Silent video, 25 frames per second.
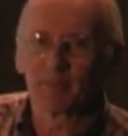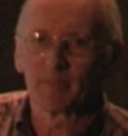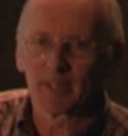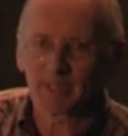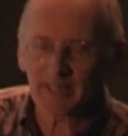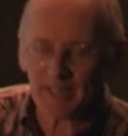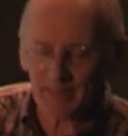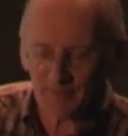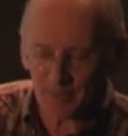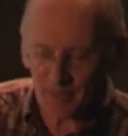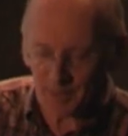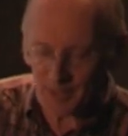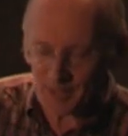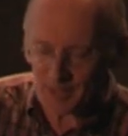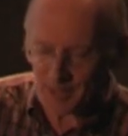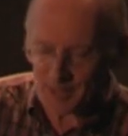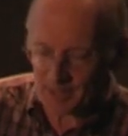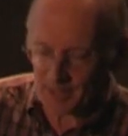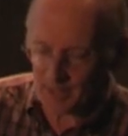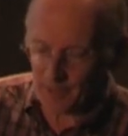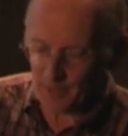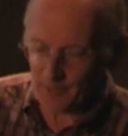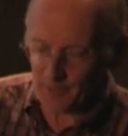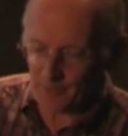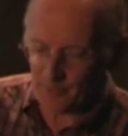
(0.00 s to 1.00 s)
San
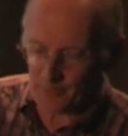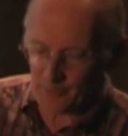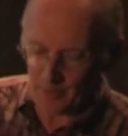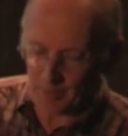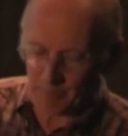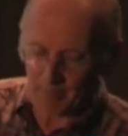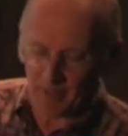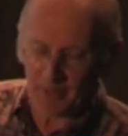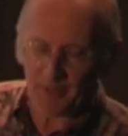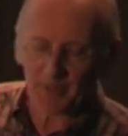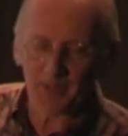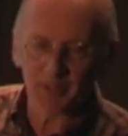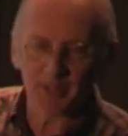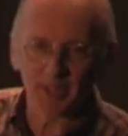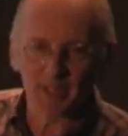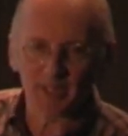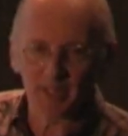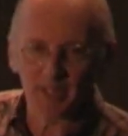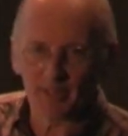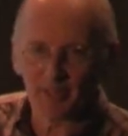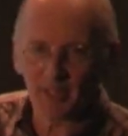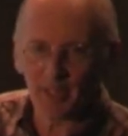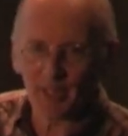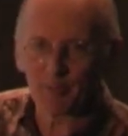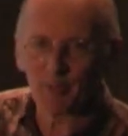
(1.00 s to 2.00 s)
Francisco for a month a
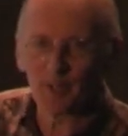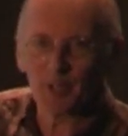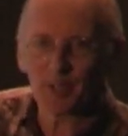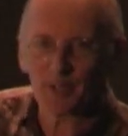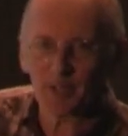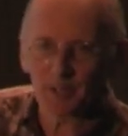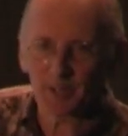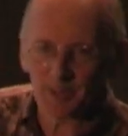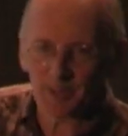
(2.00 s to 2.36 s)
year and I work